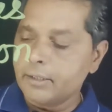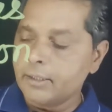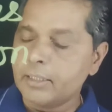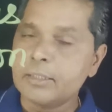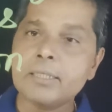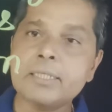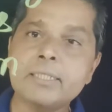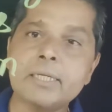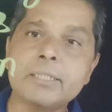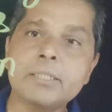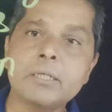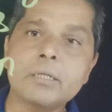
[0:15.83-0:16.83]
In this
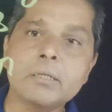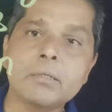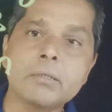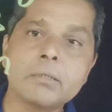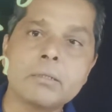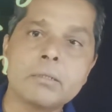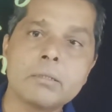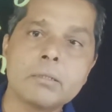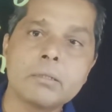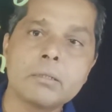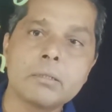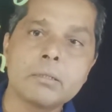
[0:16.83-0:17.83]
session,
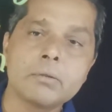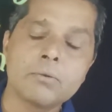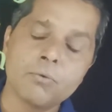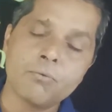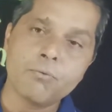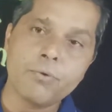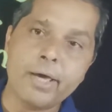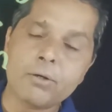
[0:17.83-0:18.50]
we